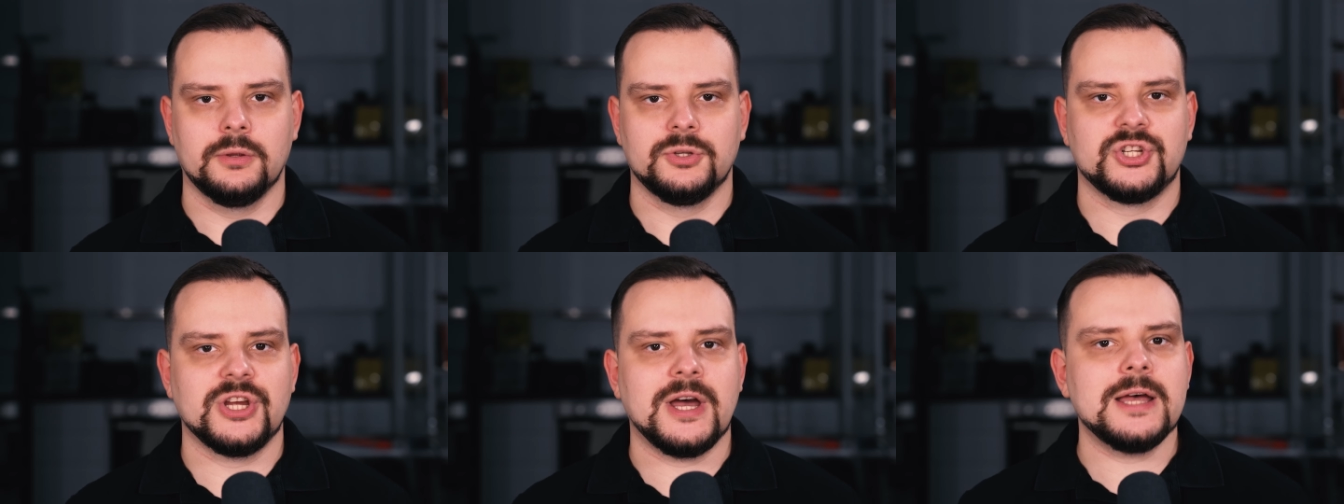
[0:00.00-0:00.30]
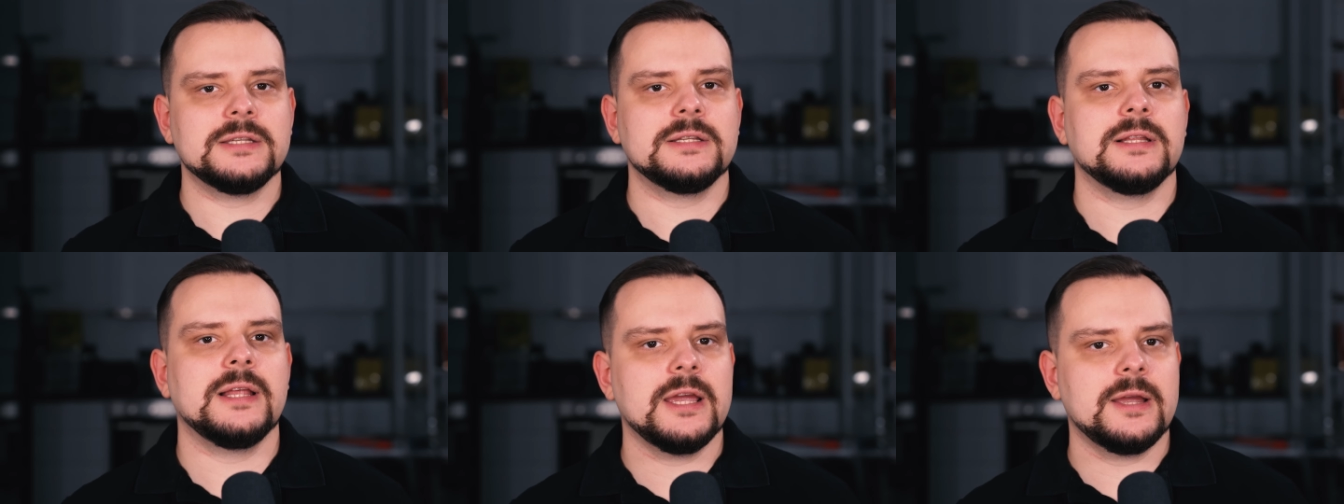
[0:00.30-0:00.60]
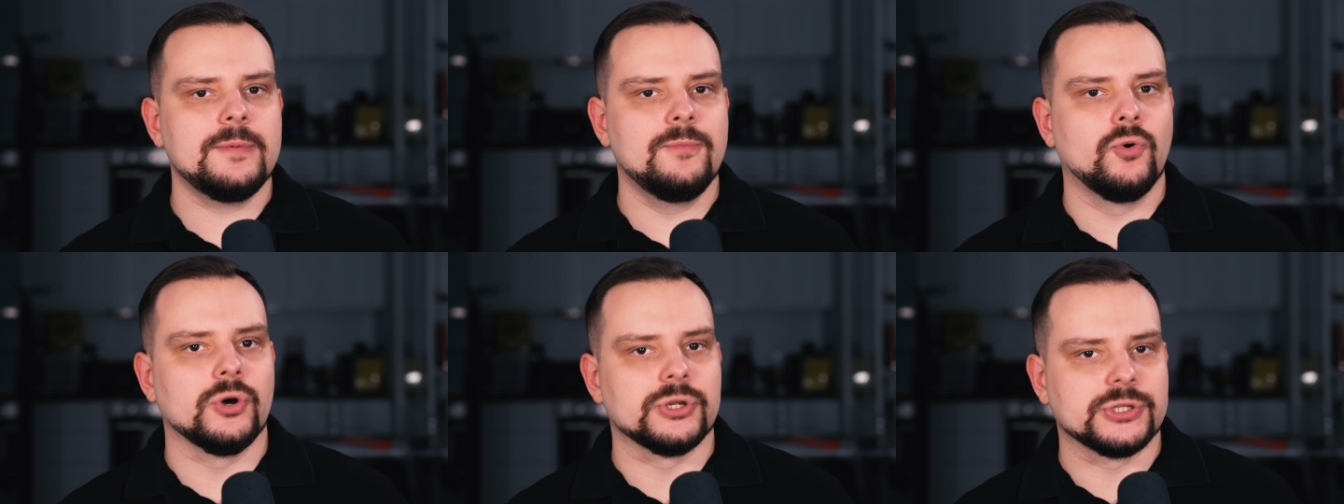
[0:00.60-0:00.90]
Just
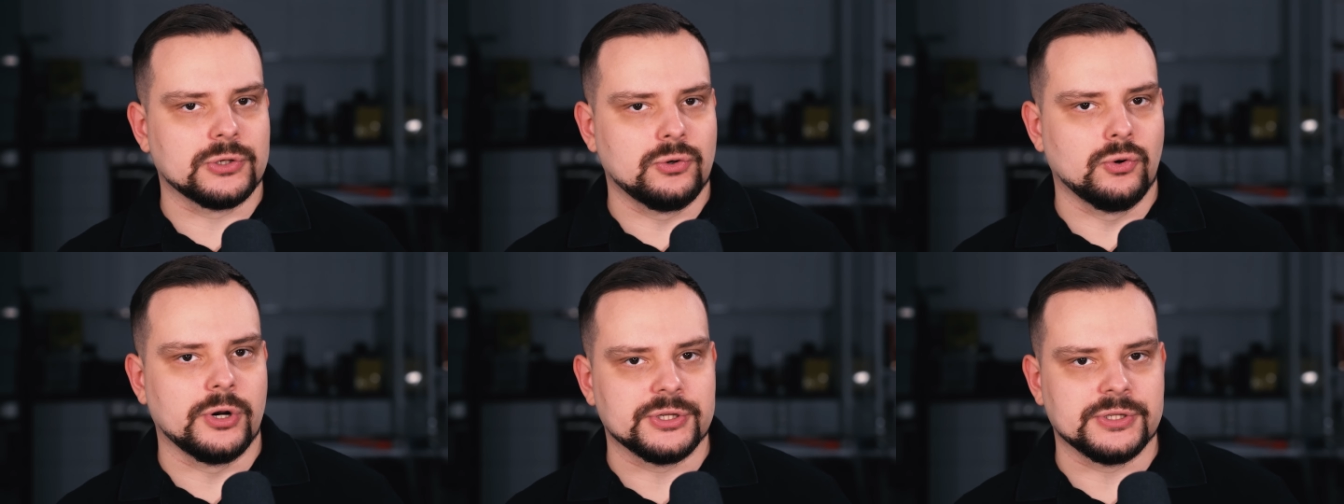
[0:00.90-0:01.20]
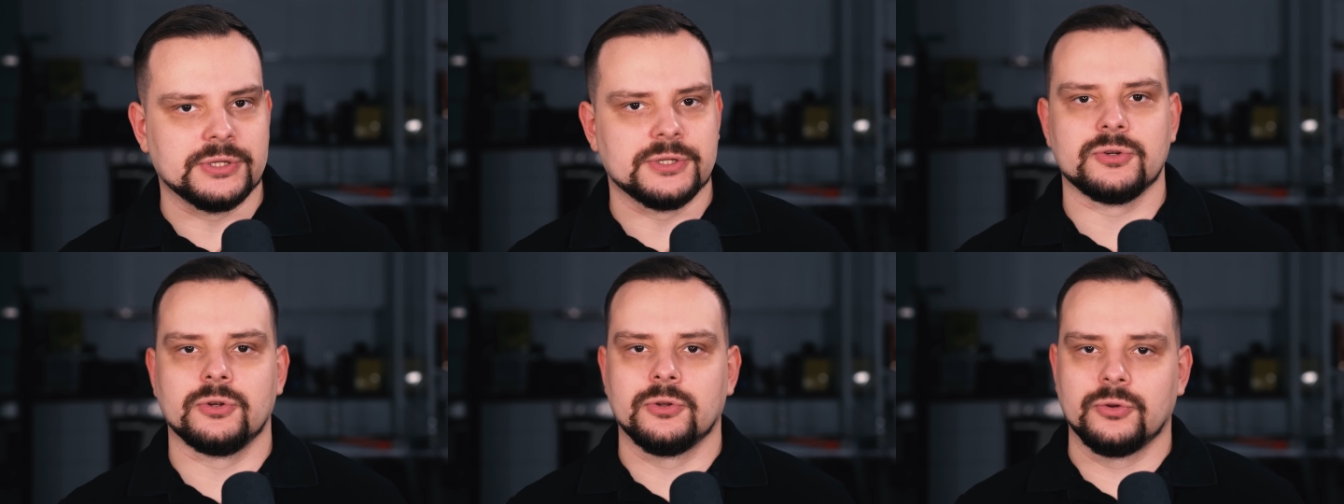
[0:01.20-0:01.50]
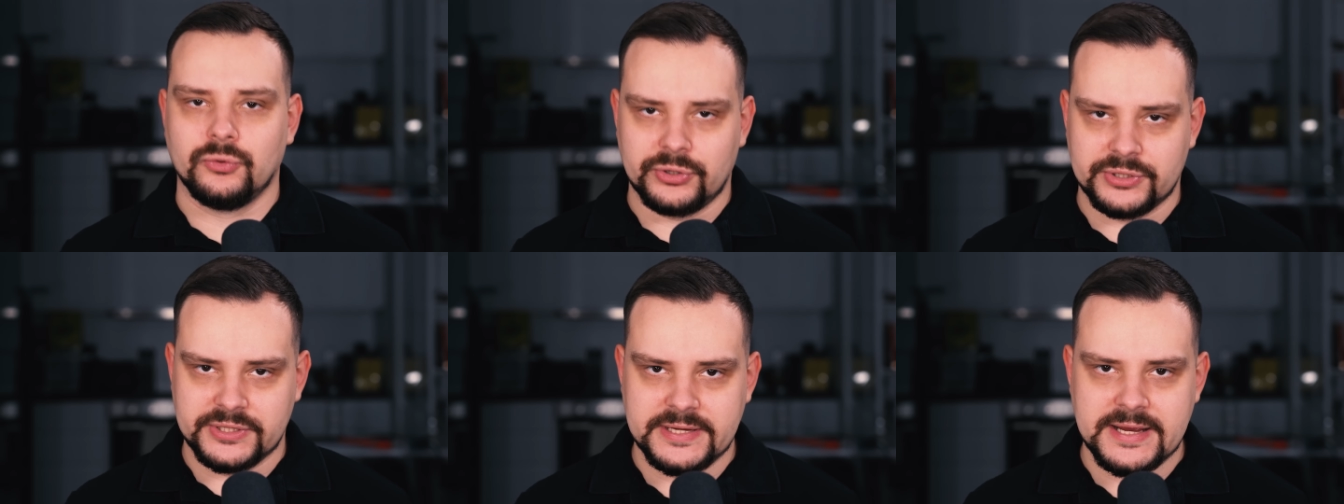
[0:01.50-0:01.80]
like most courses on
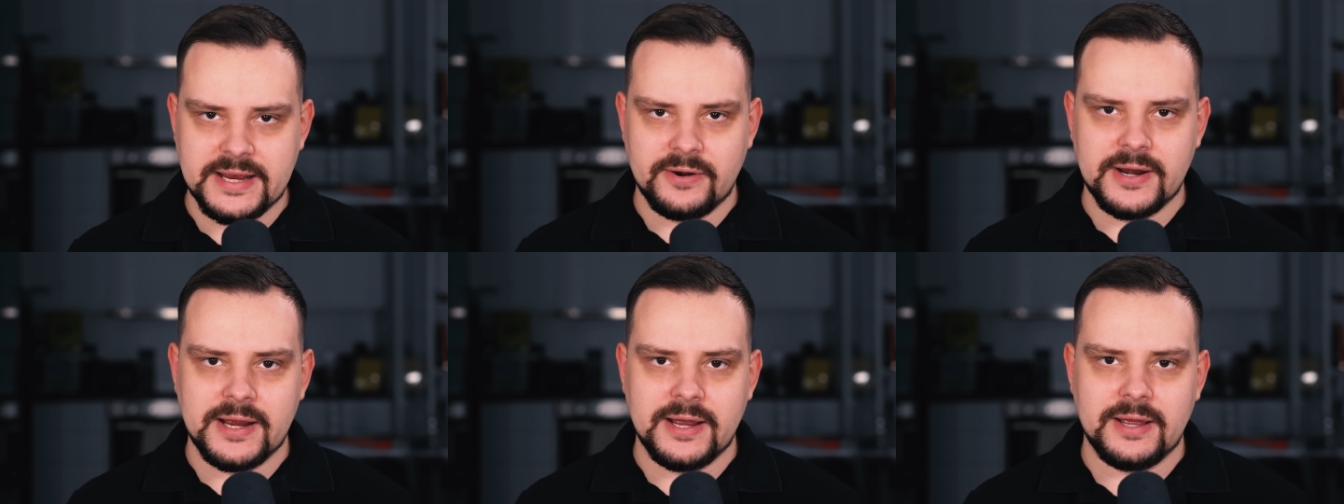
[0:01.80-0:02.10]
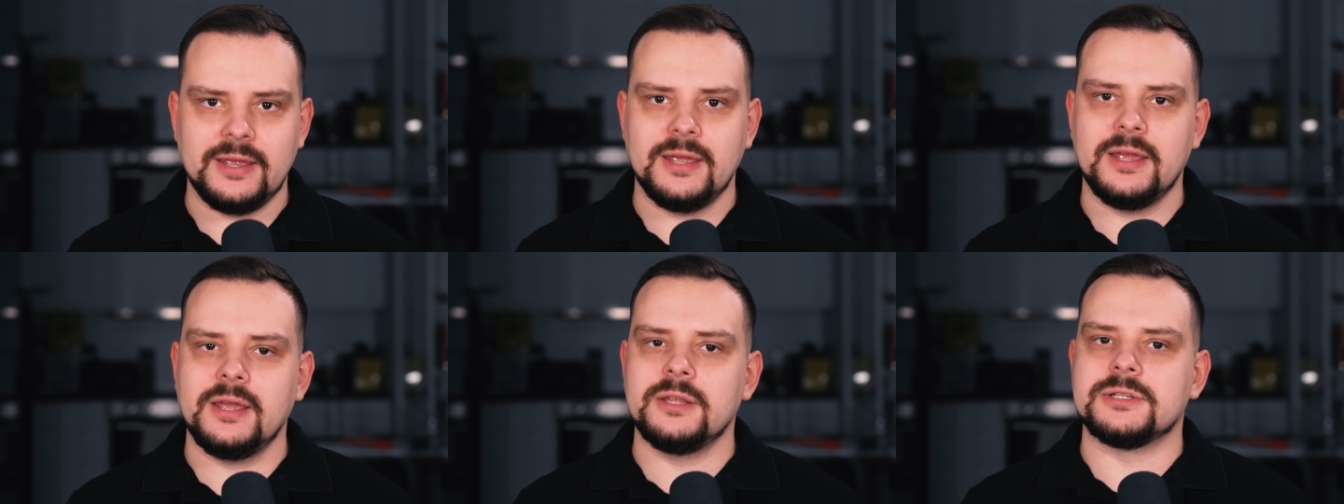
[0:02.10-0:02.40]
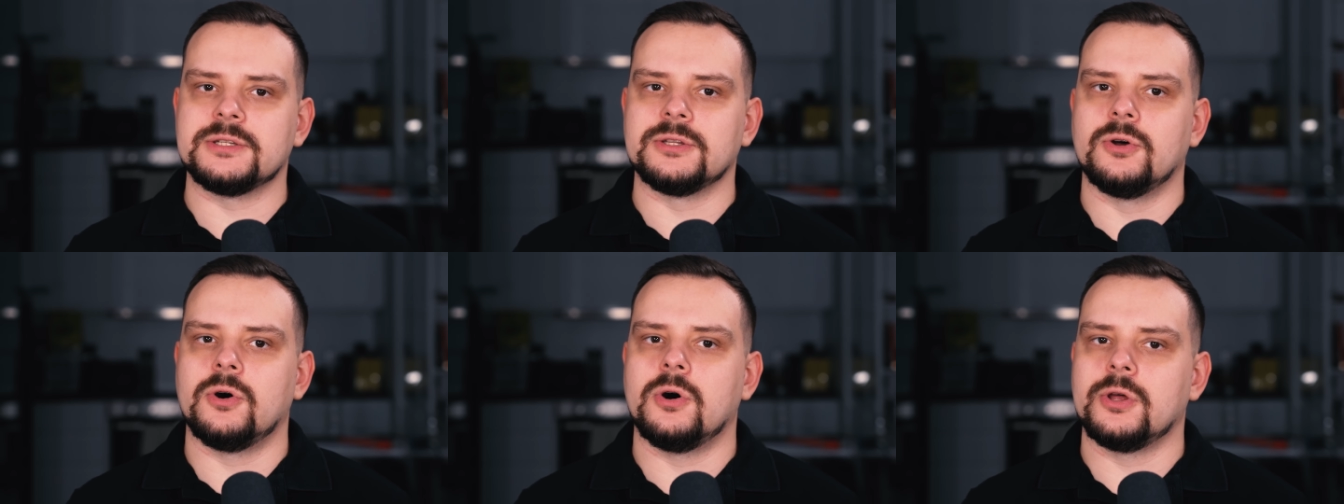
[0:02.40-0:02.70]
Coursera,
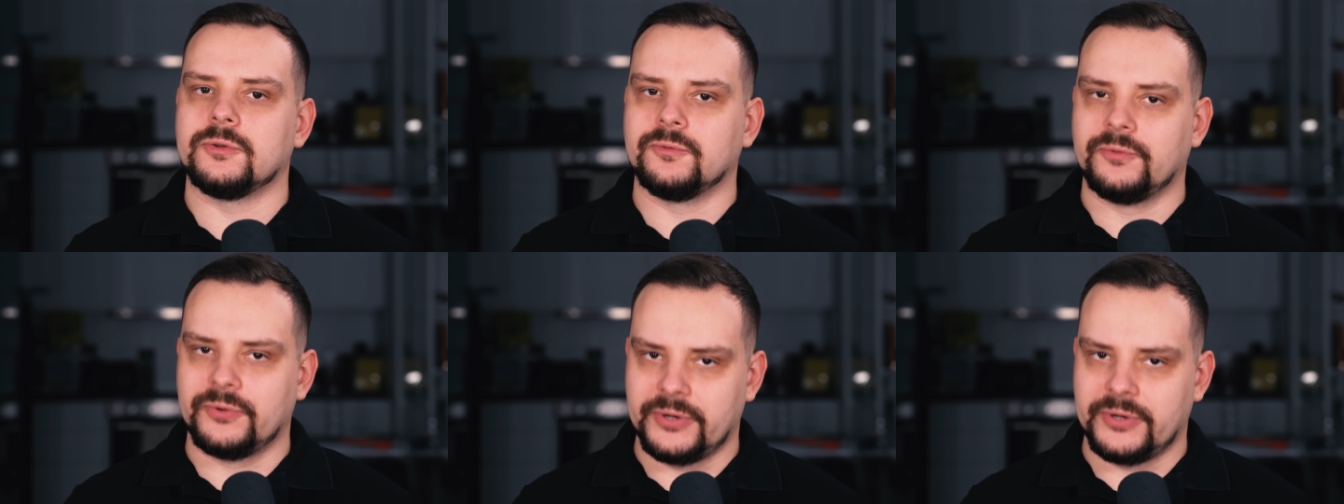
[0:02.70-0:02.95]
it's not